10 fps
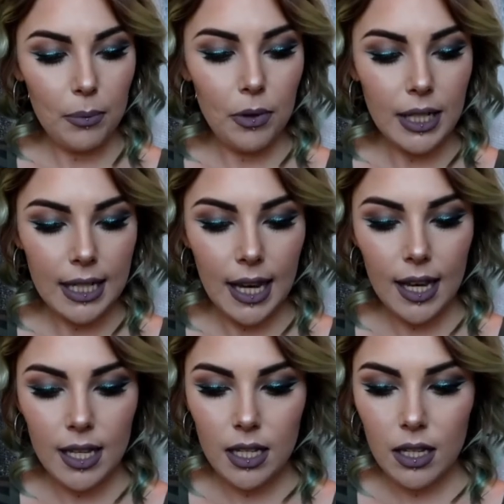I'm
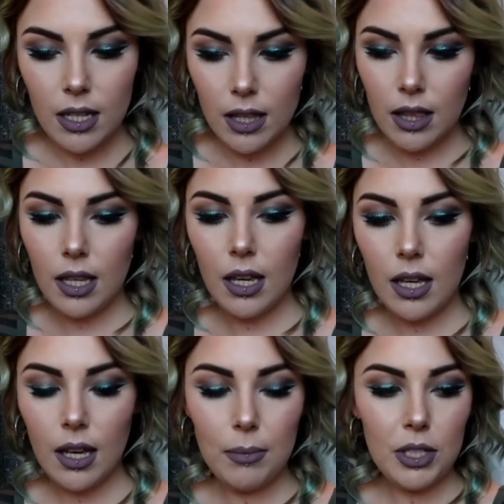
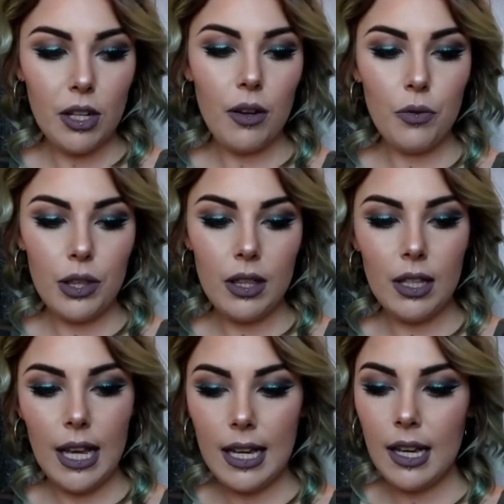gonna start off with
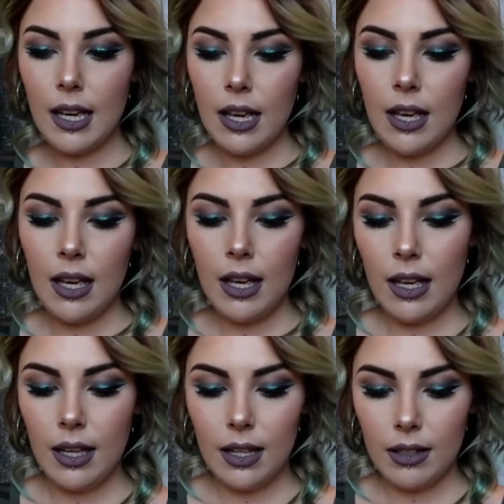the like
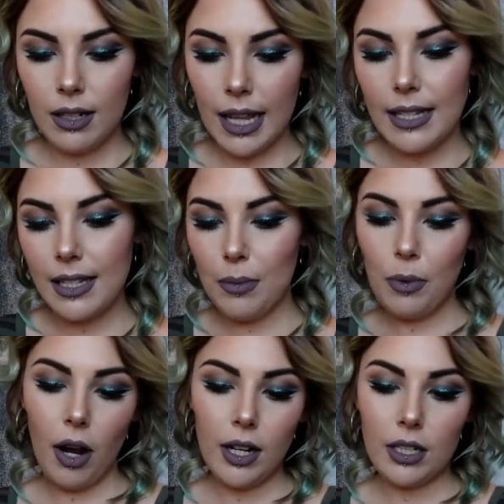
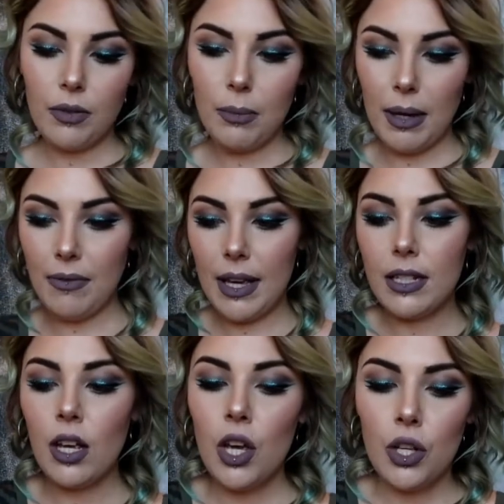cleansing products for my
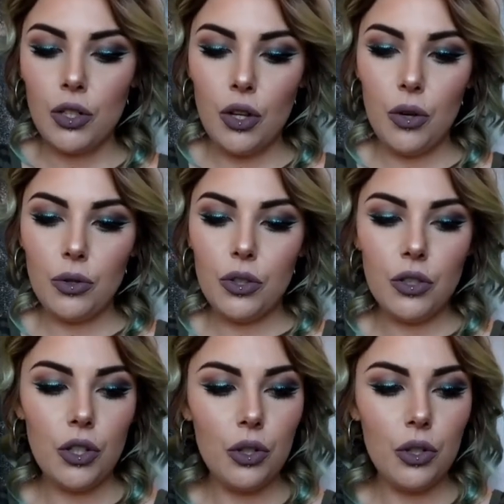face. So